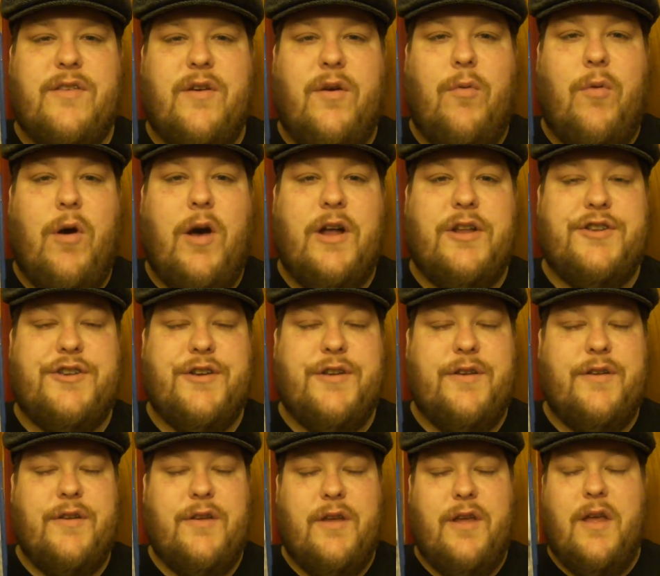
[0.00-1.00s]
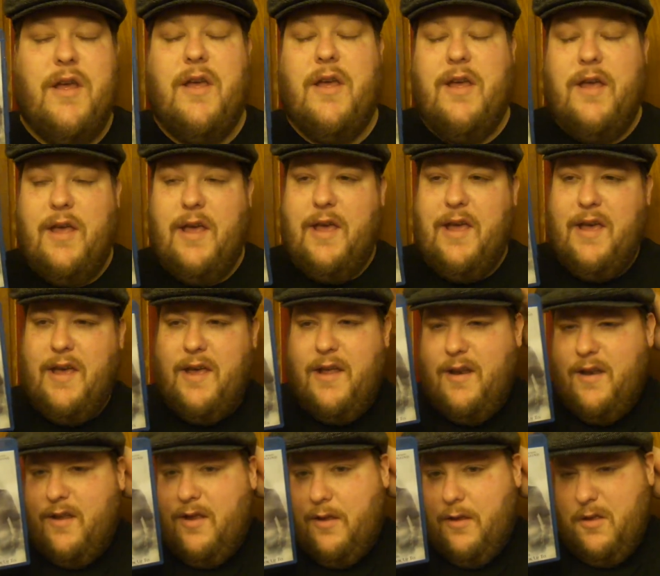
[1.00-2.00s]
I'll watch it,
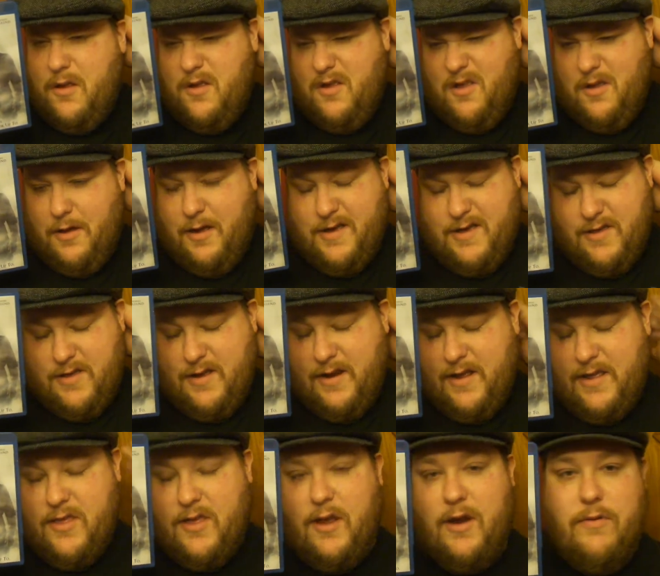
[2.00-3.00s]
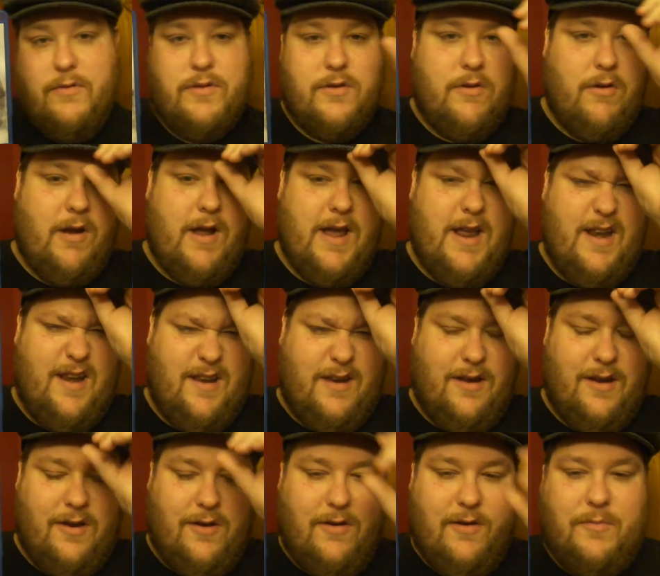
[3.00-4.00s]
and I said I thought it was great, and
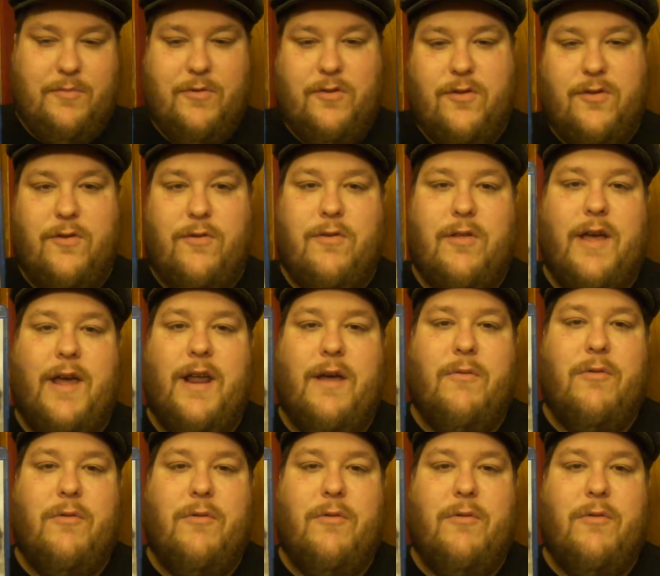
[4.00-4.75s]
you know, I'm so glad I